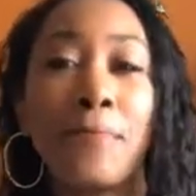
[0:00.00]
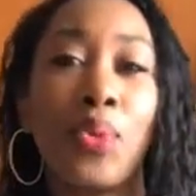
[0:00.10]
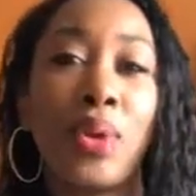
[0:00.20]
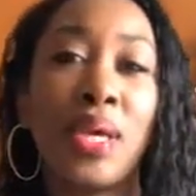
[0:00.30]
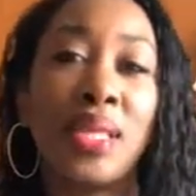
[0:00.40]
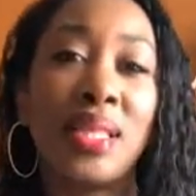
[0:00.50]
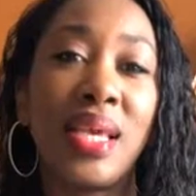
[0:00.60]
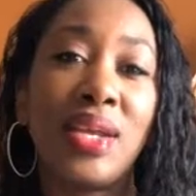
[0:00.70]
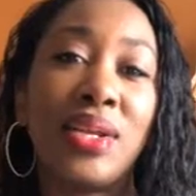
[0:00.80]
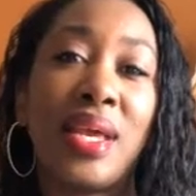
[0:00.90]
when the
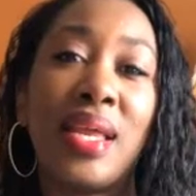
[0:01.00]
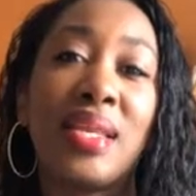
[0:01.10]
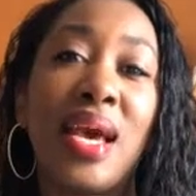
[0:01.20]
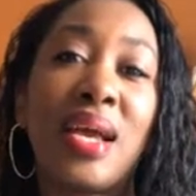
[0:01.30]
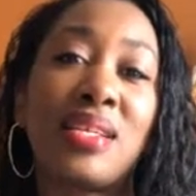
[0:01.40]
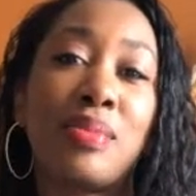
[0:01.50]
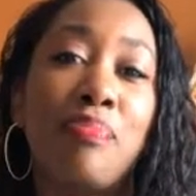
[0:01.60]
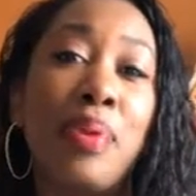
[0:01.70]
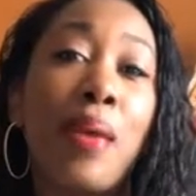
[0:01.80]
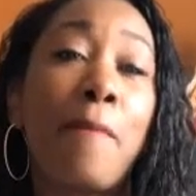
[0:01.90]
internet got its
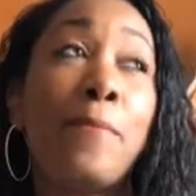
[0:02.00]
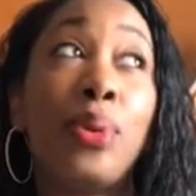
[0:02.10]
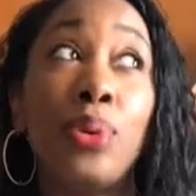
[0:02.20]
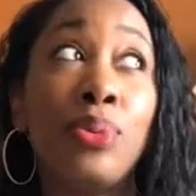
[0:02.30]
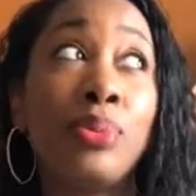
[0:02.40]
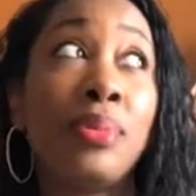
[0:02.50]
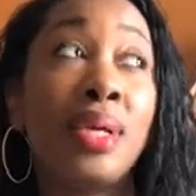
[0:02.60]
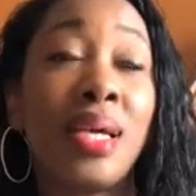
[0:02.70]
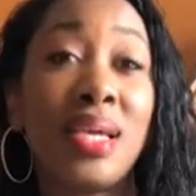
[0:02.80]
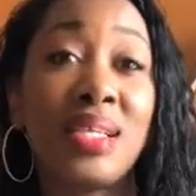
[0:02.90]
big boom
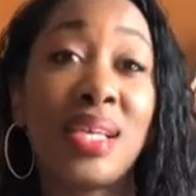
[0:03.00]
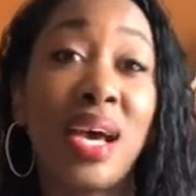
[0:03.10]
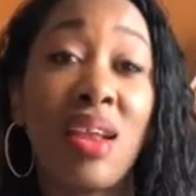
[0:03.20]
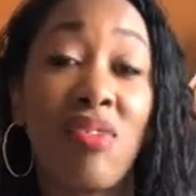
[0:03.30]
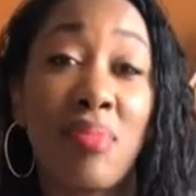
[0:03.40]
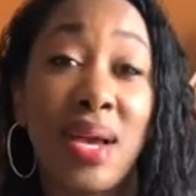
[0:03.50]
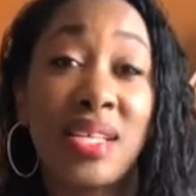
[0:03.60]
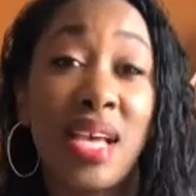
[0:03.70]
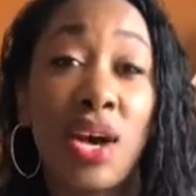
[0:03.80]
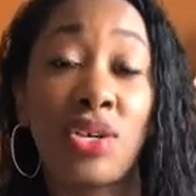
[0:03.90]
inside
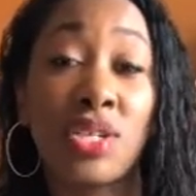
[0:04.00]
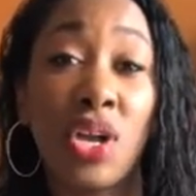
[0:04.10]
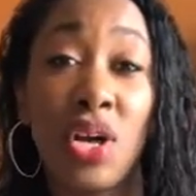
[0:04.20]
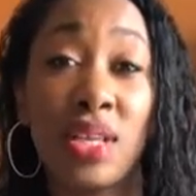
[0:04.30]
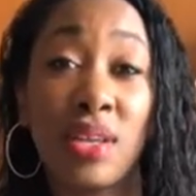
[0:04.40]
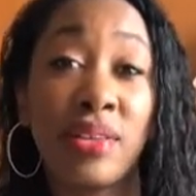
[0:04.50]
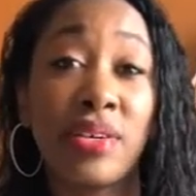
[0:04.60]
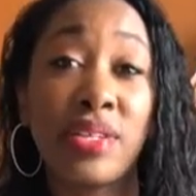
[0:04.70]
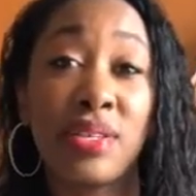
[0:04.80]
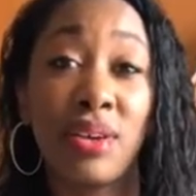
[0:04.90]
everybody's house and all that other
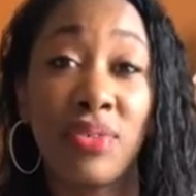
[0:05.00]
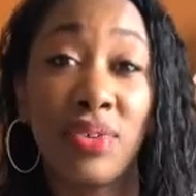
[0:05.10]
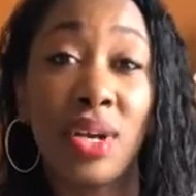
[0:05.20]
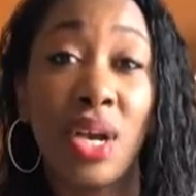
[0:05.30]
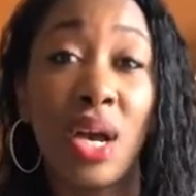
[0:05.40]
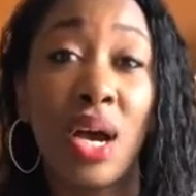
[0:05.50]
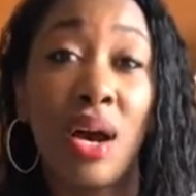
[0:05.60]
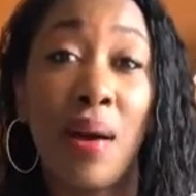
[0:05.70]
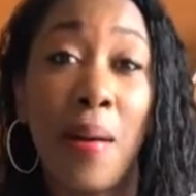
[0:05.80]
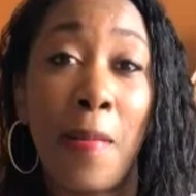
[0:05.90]
good stuff.
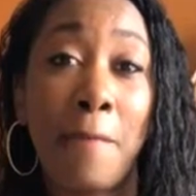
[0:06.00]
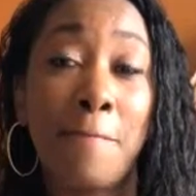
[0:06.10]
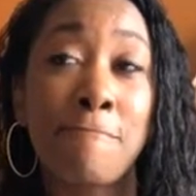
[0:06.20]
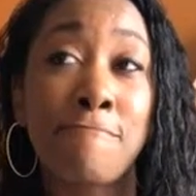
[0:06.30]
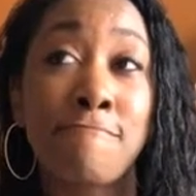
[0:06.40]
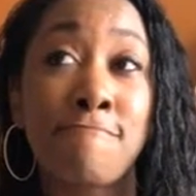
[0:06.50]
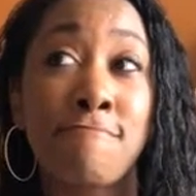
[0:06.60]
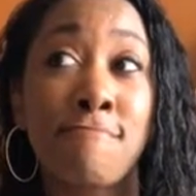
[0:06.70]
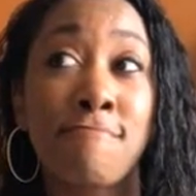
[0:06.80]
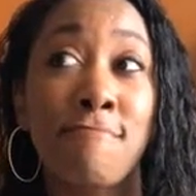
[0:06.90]
I
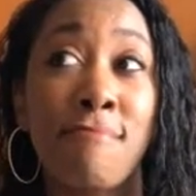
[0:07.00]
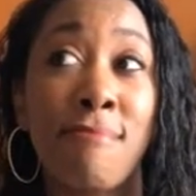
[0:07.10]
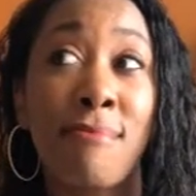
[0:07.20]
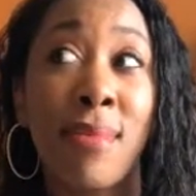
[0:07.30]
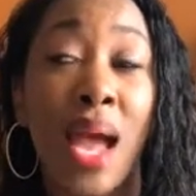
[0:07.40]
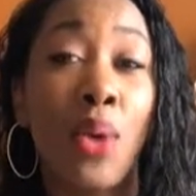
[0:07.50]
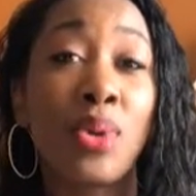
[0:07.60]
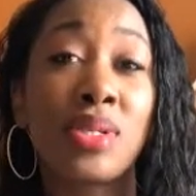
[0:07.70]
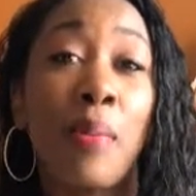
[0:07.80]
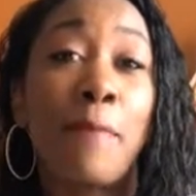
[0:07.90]

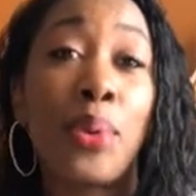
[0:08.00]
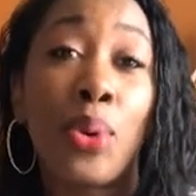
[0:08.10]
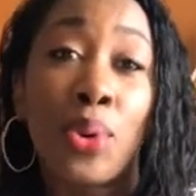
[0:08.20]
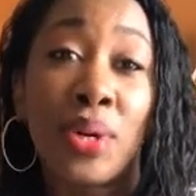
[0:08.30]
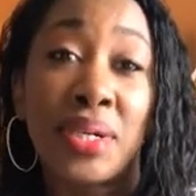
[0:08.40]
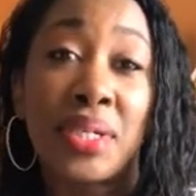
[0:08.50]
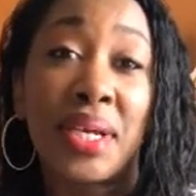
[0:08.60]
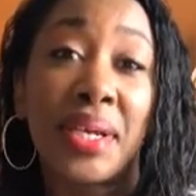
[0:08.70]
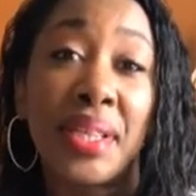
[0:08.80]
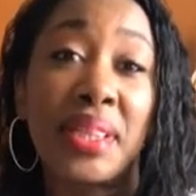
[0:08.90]
wasn't born
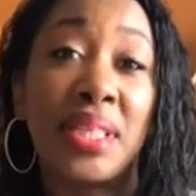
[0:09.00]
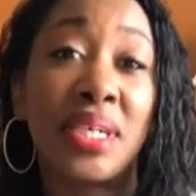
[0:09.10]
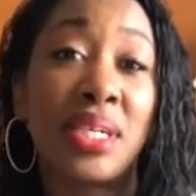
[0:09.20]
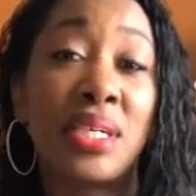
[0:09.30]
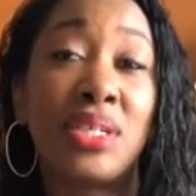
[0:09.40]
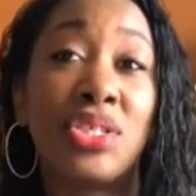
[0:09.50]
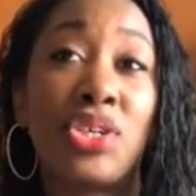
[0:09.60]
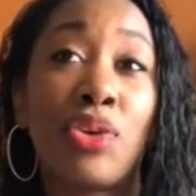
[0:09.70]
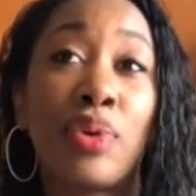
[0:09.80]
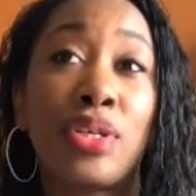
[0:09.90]
in the
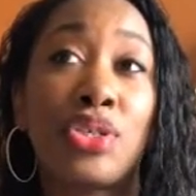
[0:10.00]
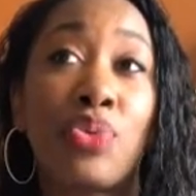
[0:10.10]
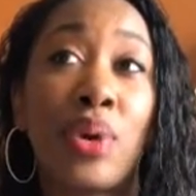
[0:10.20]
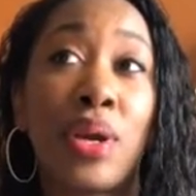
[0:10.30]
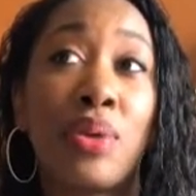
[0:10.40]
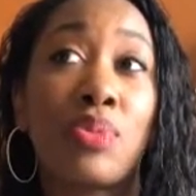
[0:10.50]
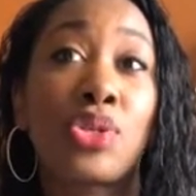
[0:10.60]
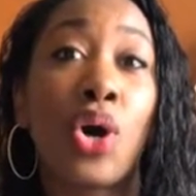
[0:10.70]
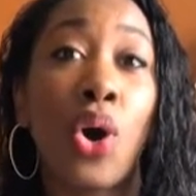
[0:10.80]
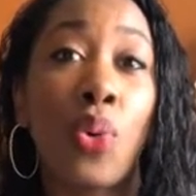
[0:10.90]
generation where it
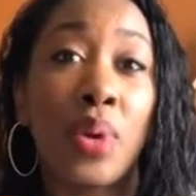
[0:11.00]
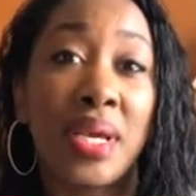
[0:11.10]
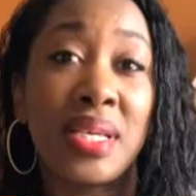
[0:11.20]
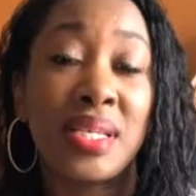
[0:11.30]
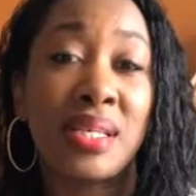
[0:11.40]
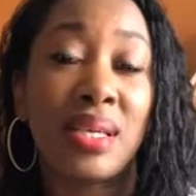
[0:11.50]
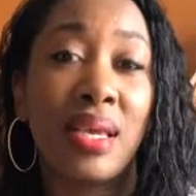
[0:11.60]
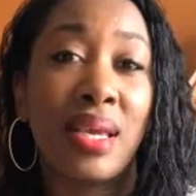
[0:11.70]
was always